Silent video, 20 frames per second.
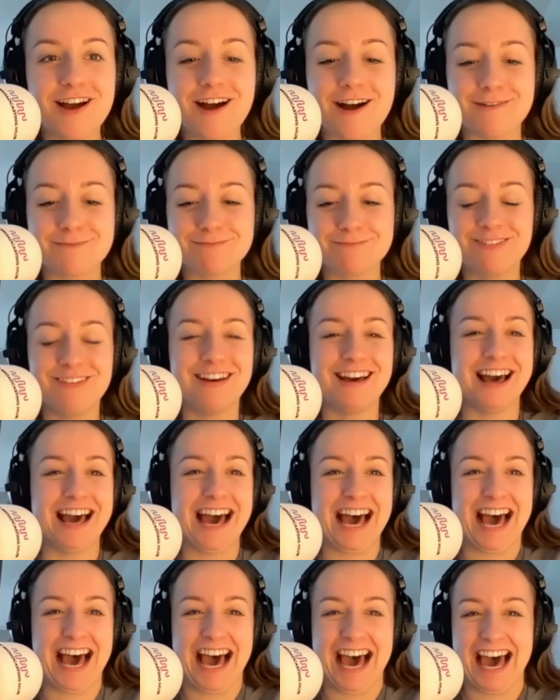up.
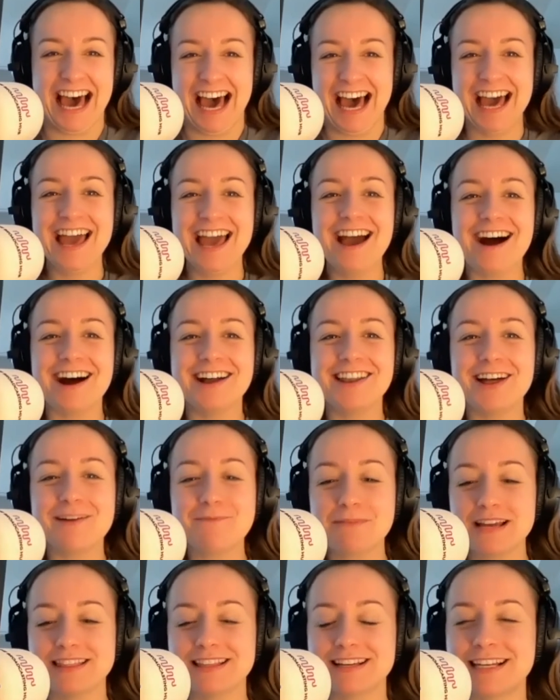I like
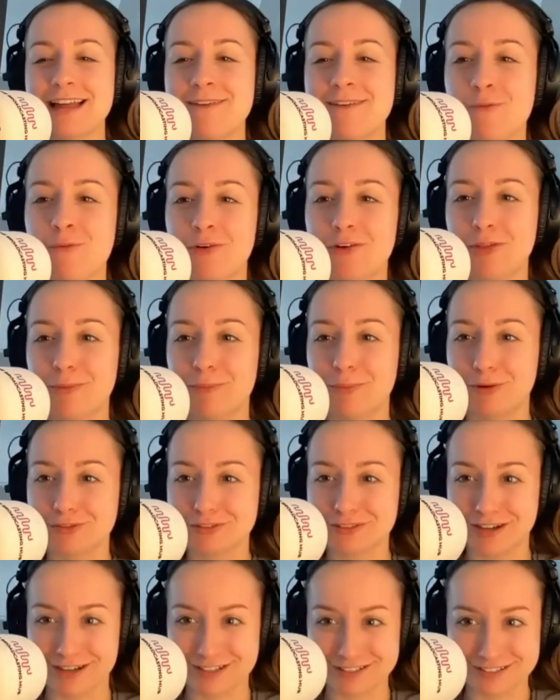being the clever one on the
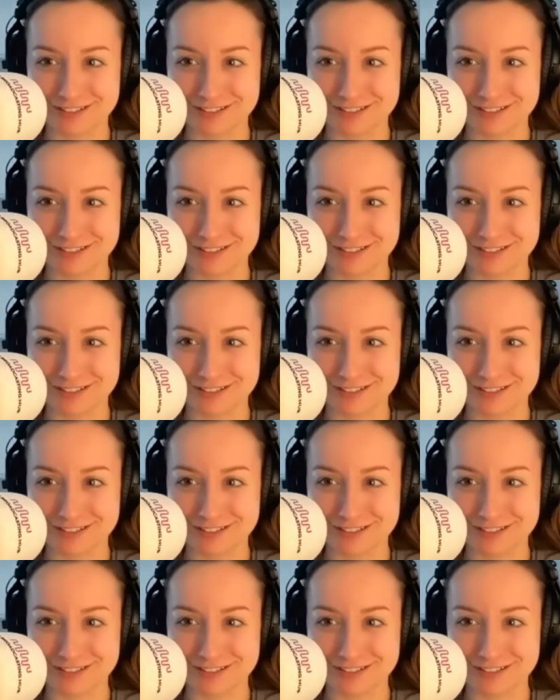podcast.